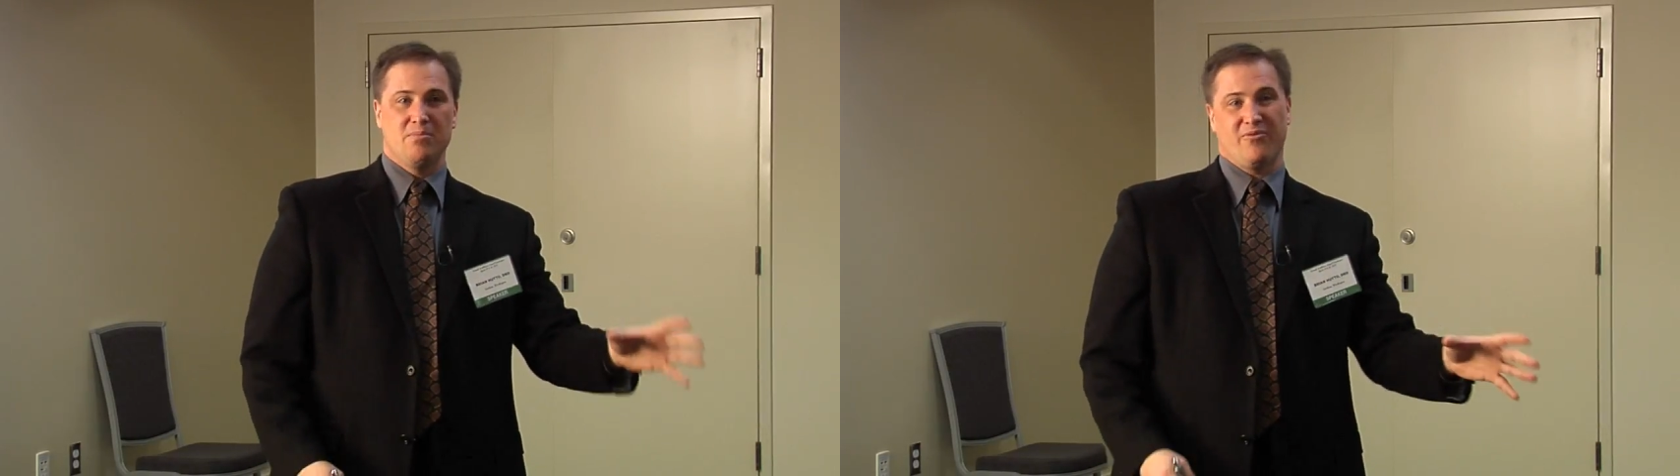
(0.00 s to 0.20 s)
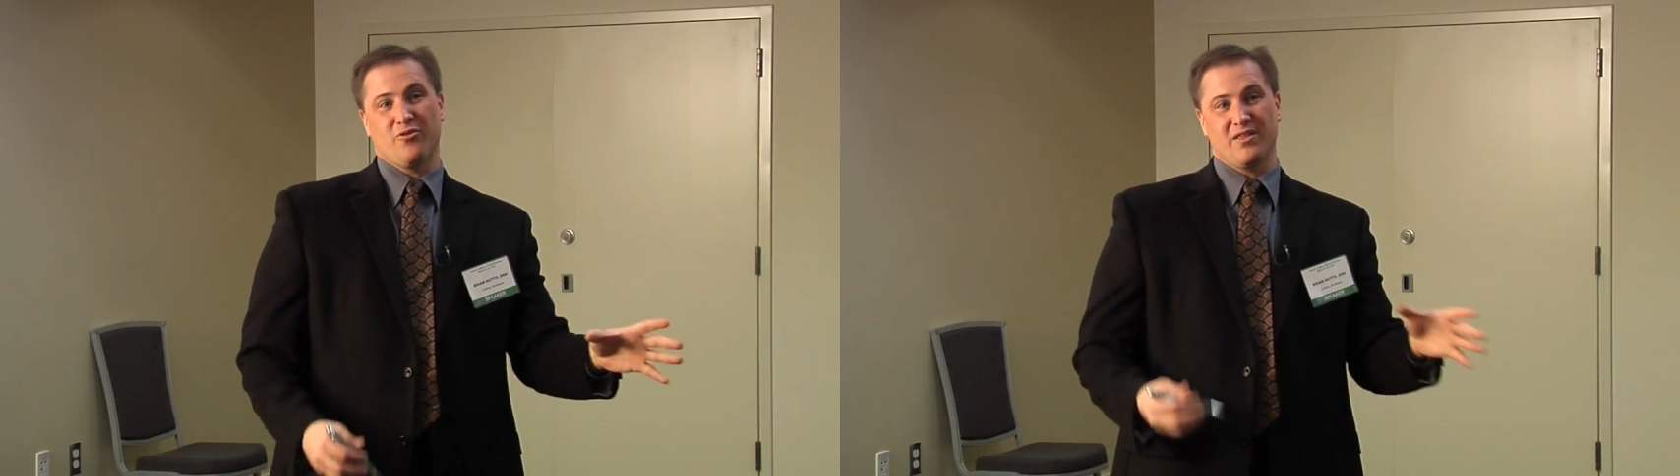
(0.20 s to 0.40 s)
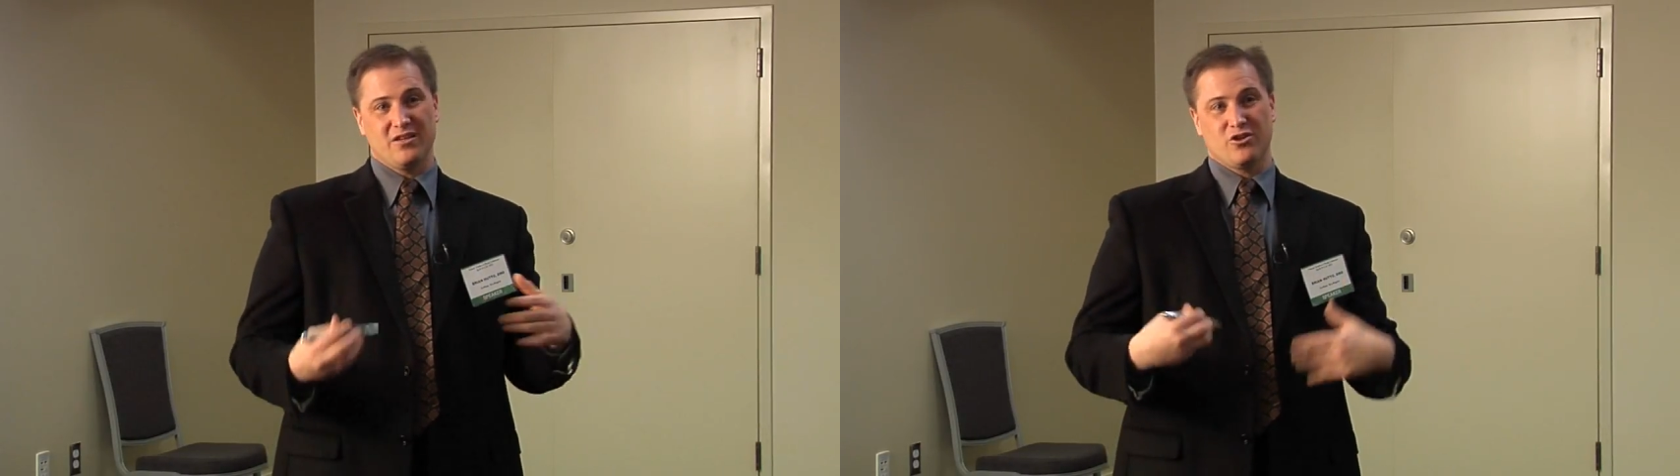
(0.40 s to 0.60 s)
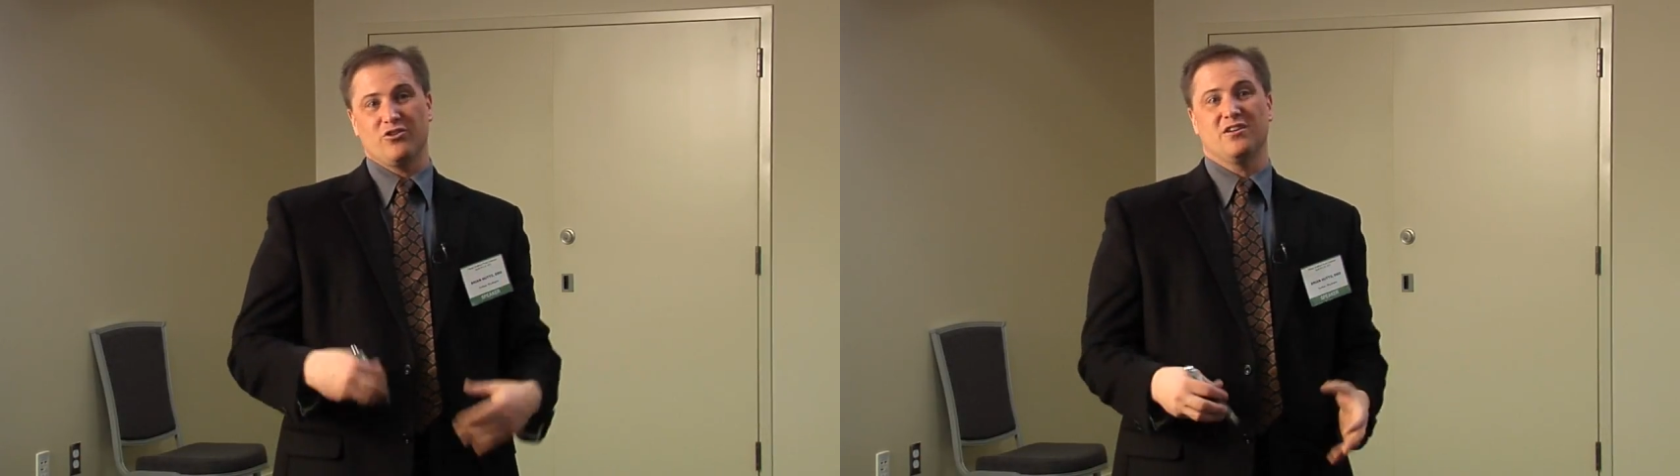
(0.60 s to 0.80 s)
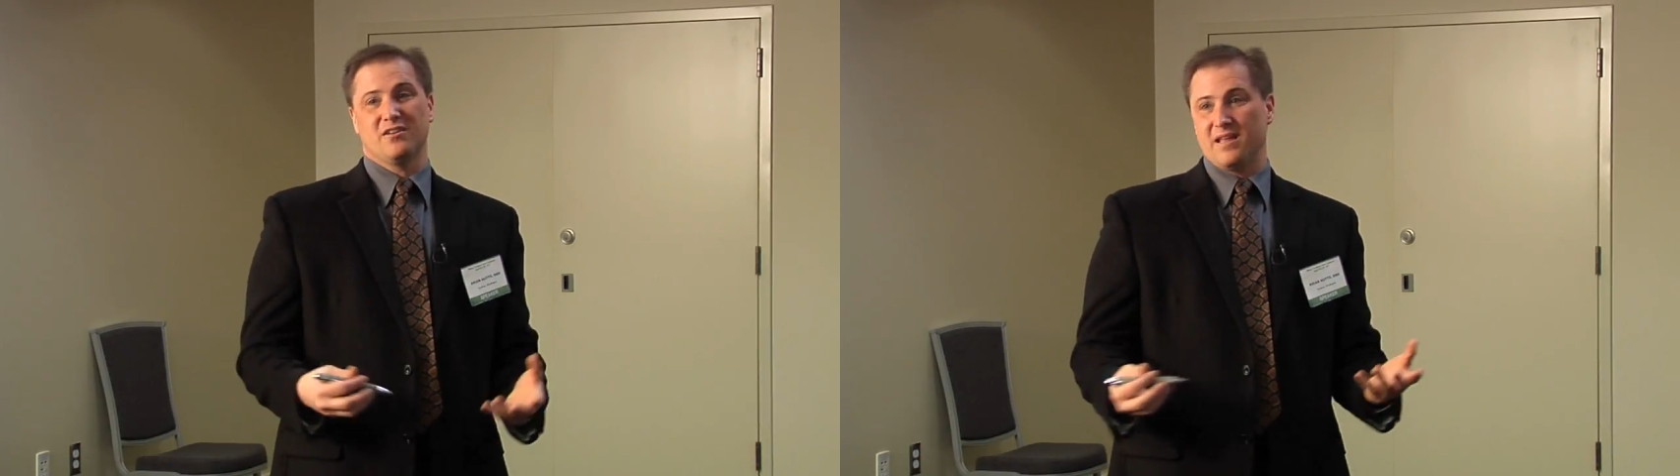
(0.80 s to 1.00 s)
before they
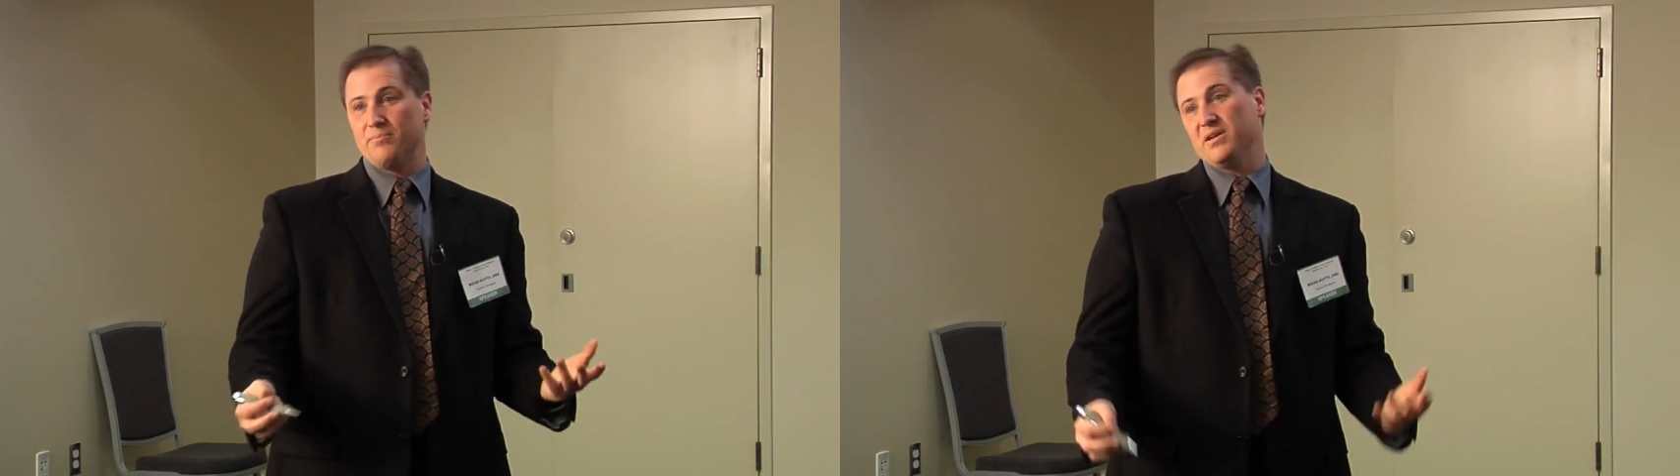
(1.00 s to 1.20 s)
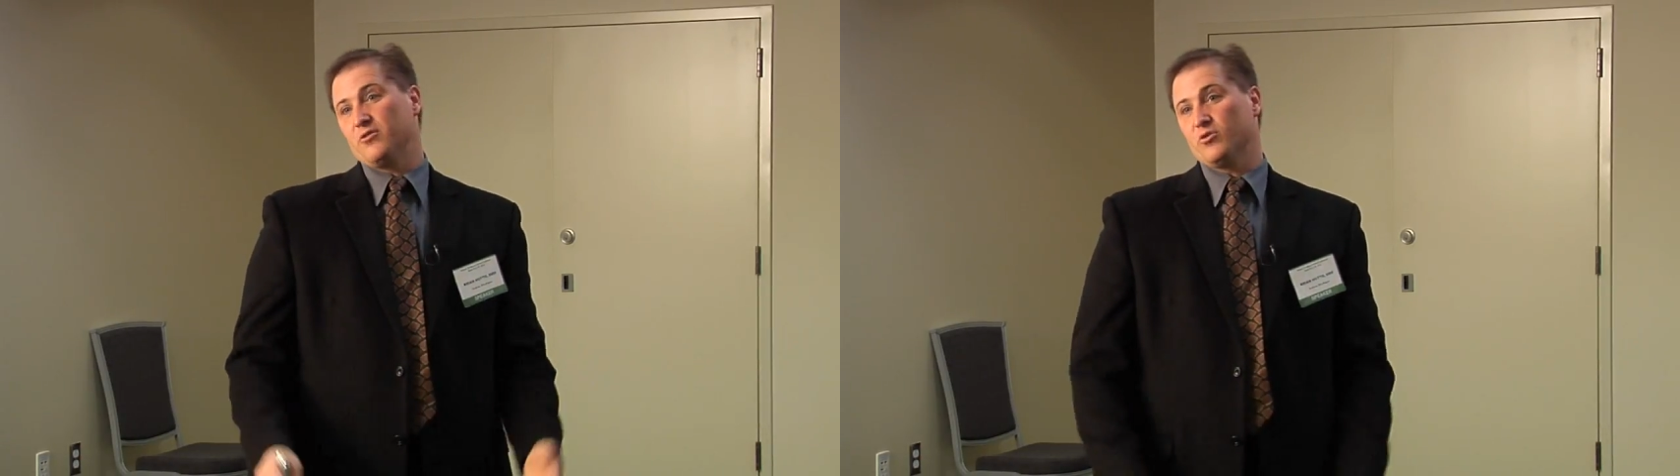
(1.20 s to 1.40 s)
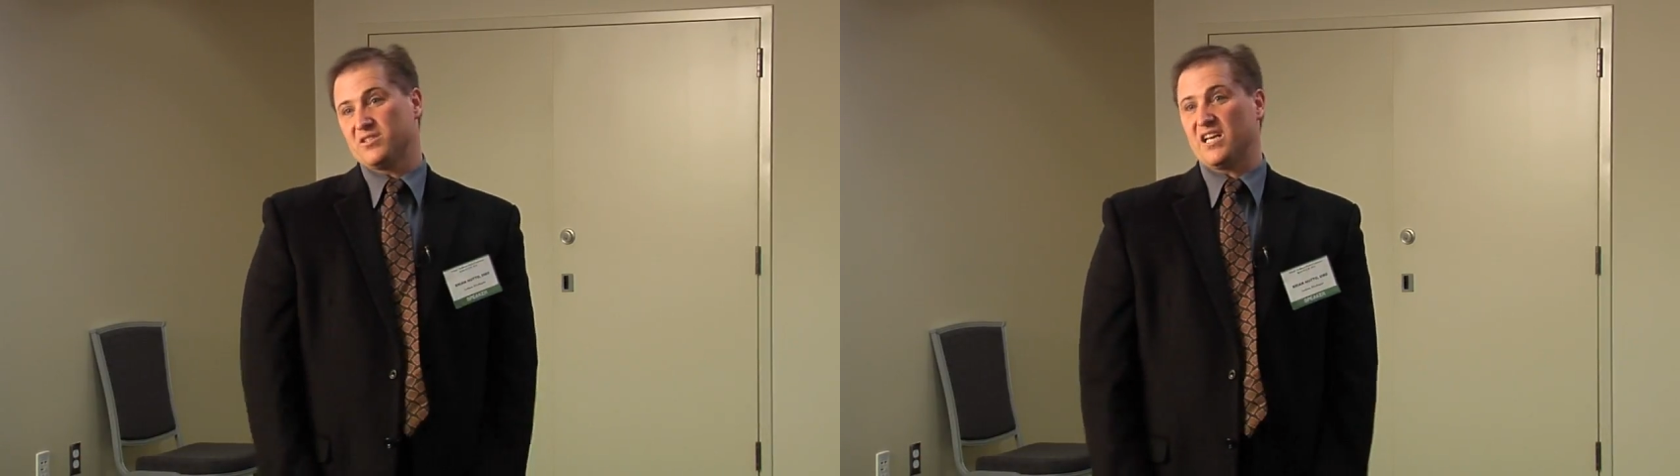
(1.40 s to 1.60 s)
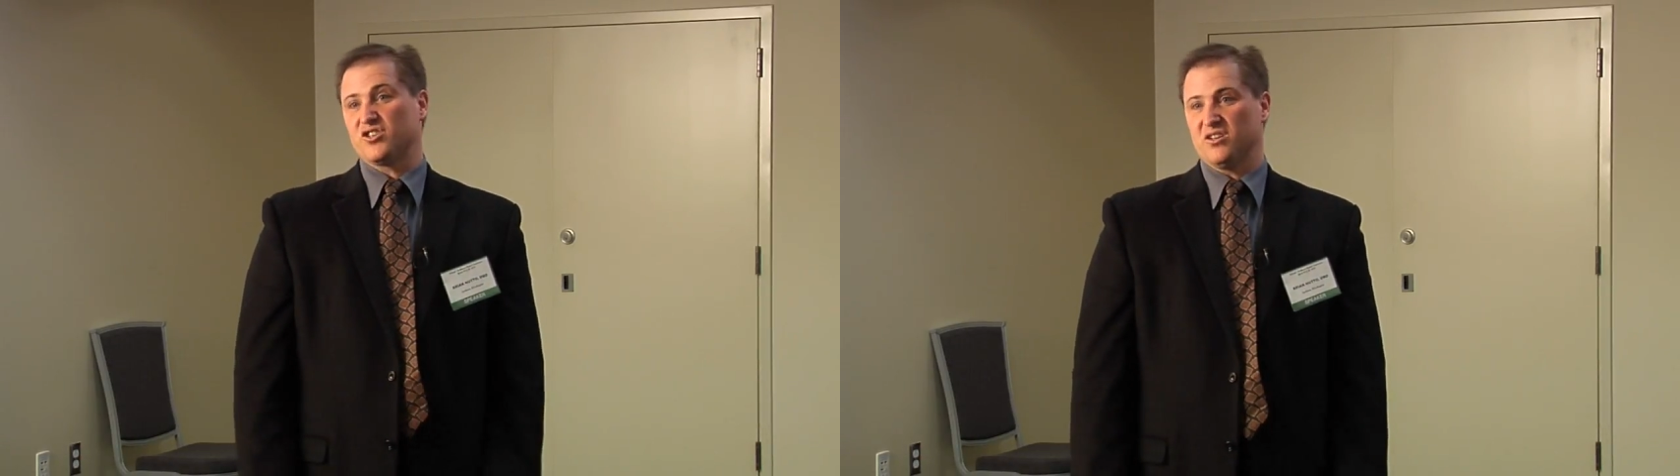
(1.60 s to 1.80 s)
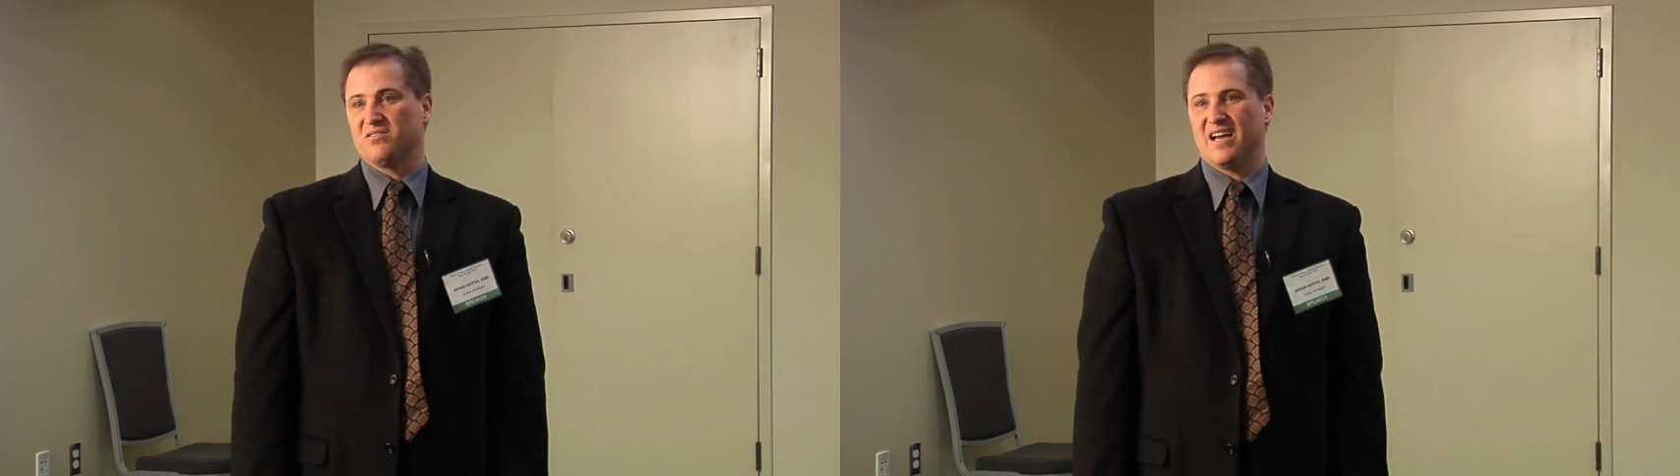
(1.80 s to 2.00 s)
turn into that big
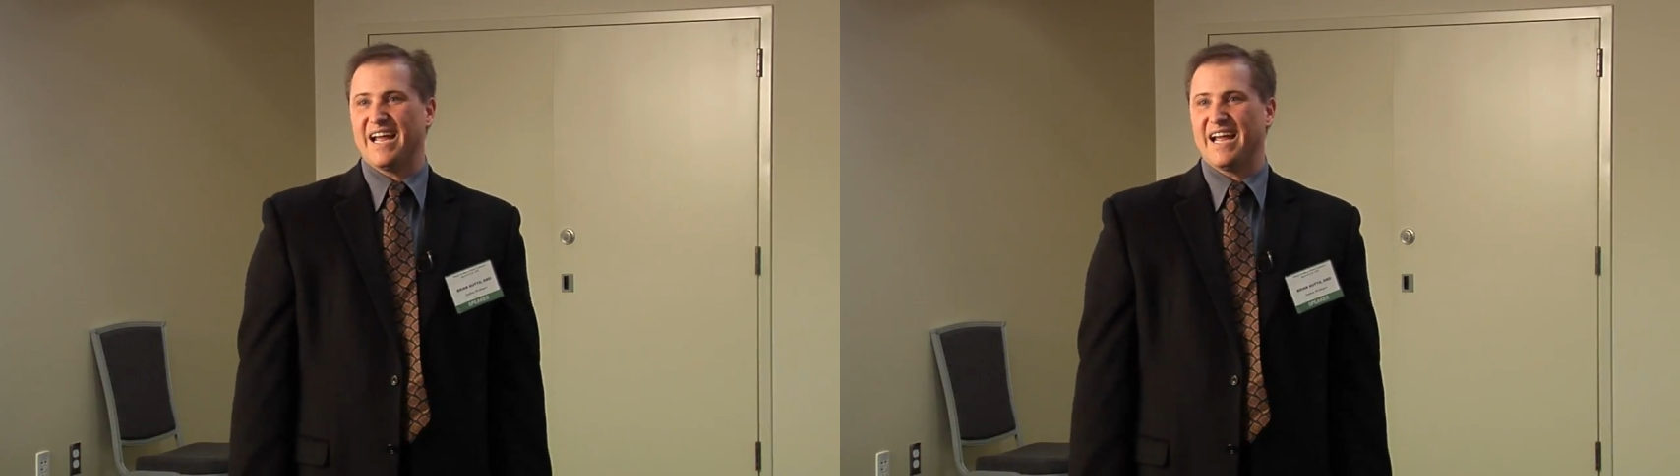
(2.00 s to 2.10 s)
resection.